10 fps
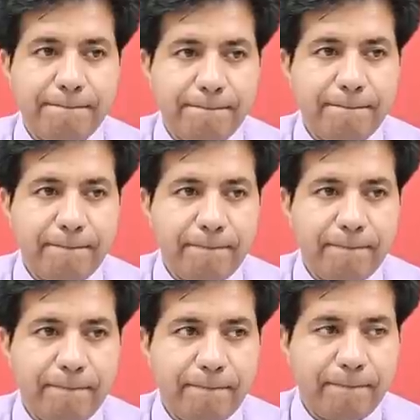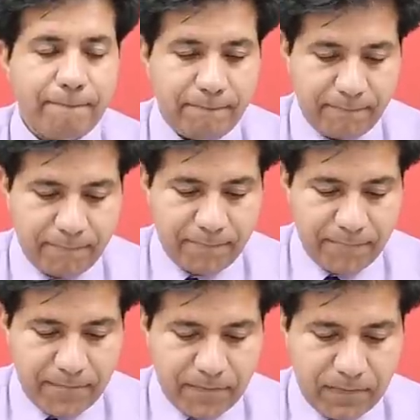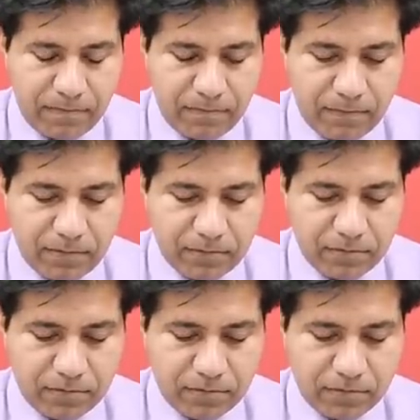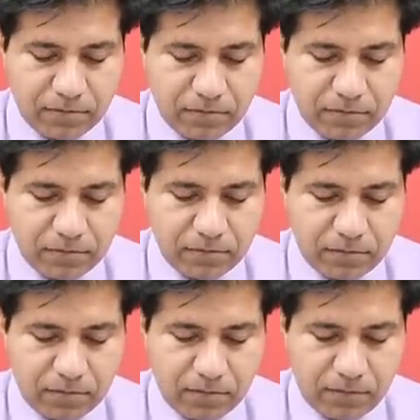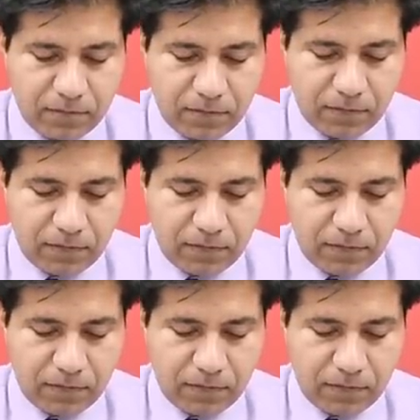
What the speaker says: [no speech]